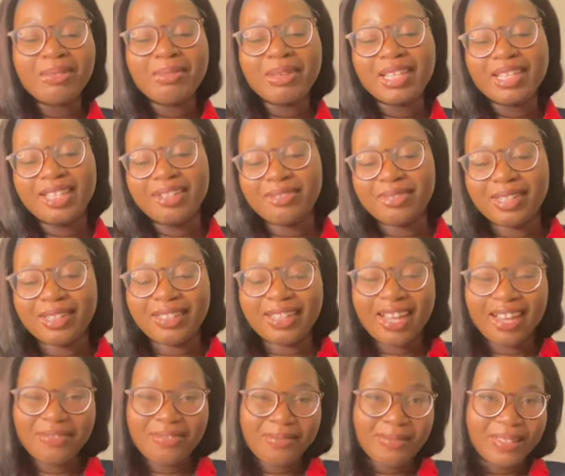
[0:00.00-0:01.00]
living a
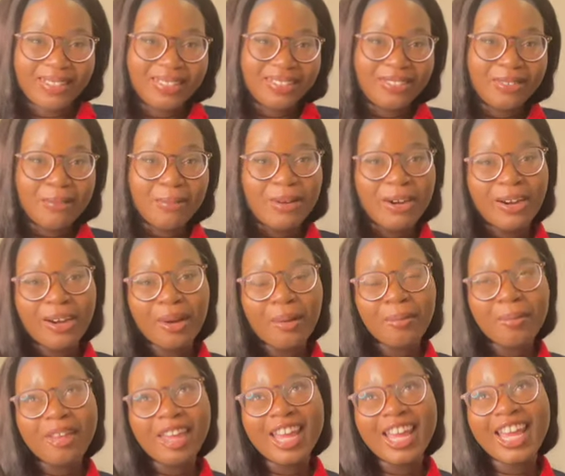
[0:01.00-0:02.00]
life in my little
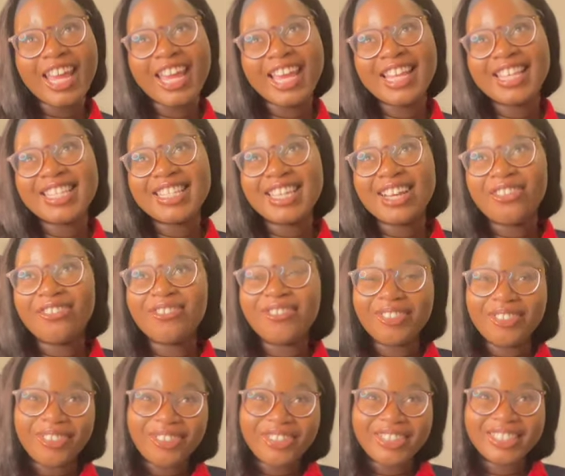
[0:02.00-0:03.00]
apartment in South
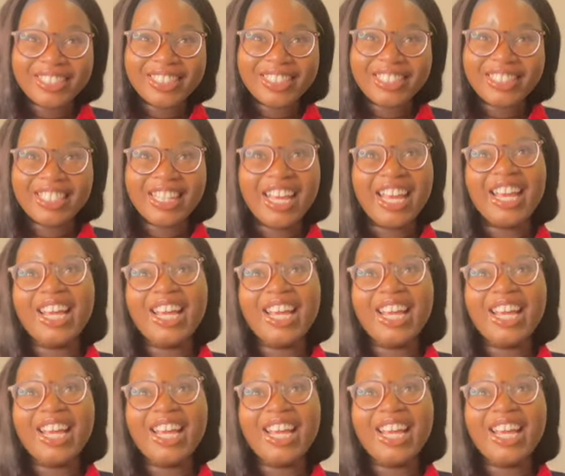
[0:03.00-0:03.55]
Florida.